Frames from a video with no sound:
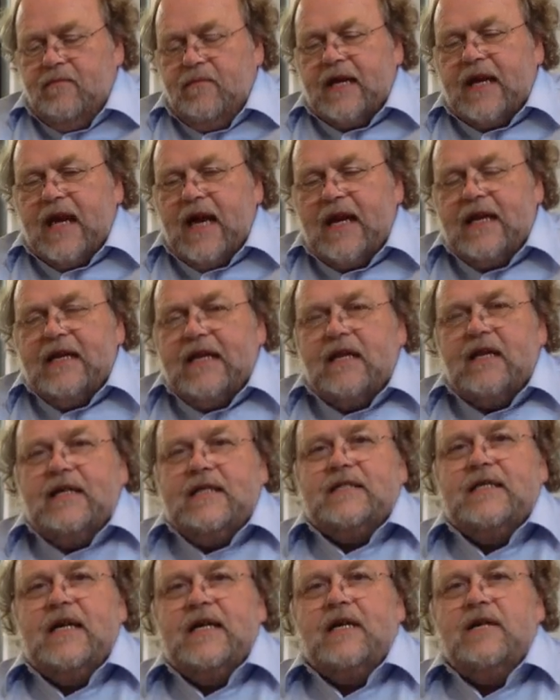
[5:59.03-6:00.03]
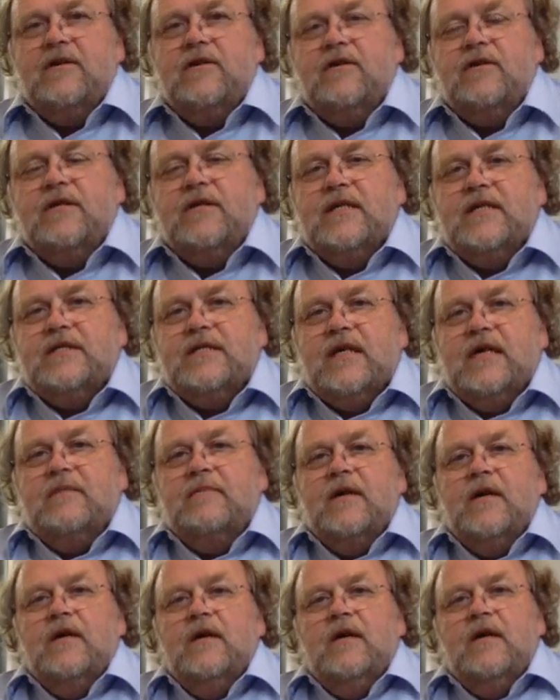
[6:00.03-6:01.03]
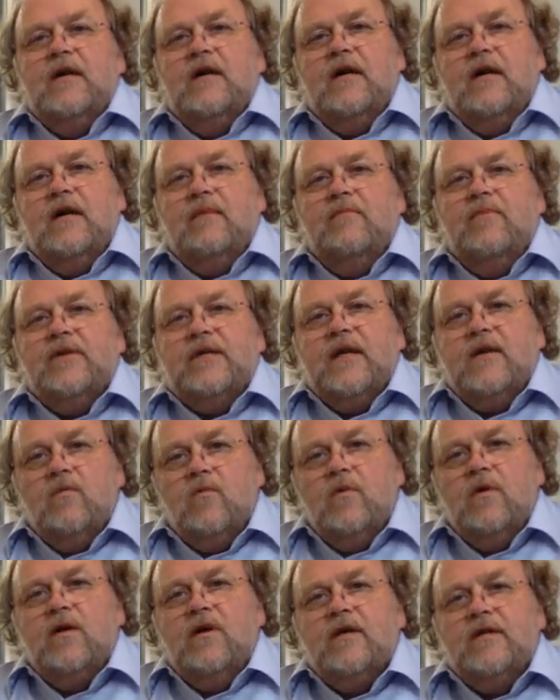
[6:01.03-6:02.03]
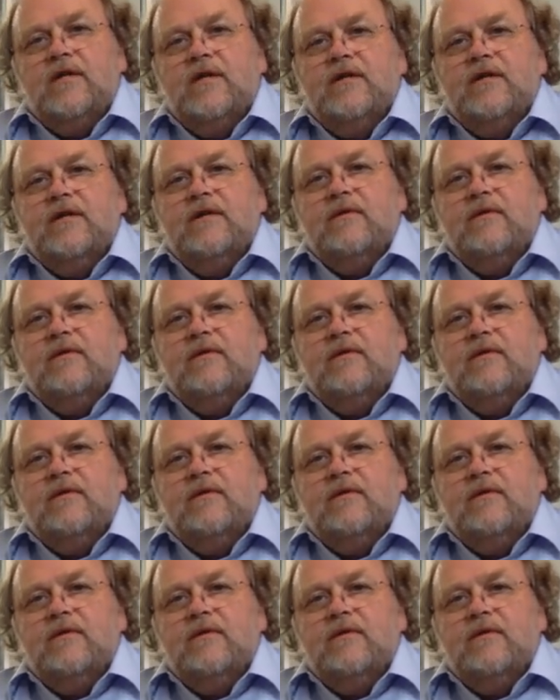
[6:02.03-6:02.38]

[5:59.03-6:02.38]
mechanically taken on at the time, but they were.